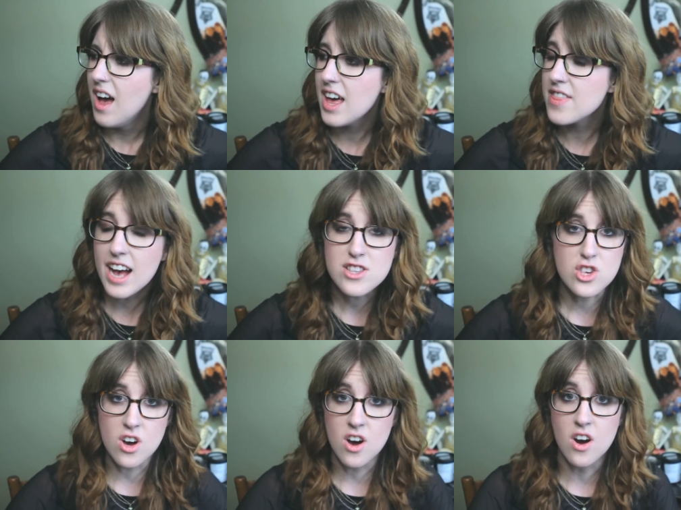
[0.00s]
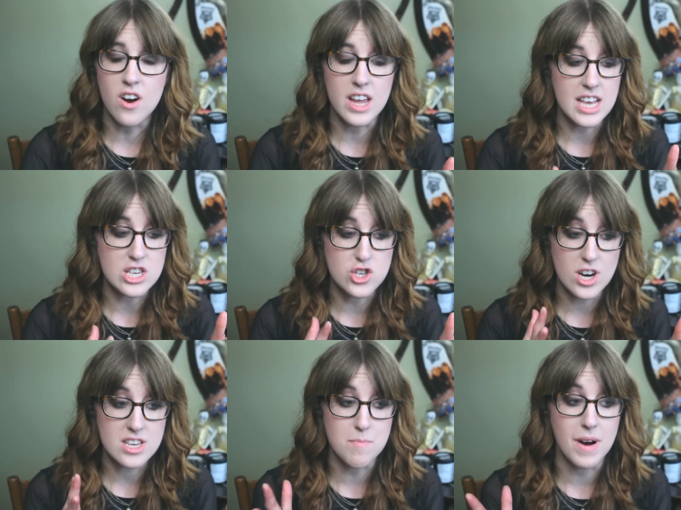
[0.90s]
And that song is
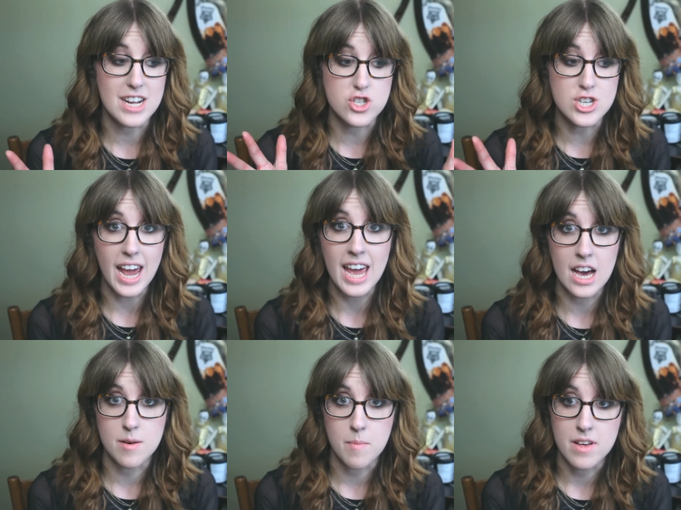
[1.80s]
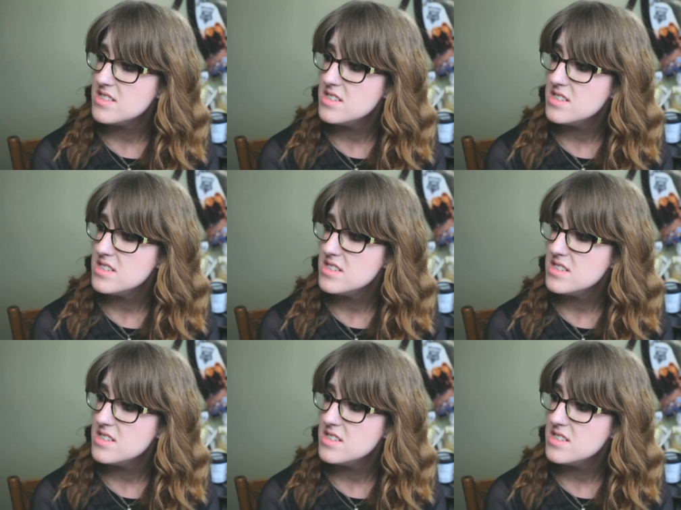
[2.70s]
just my jam.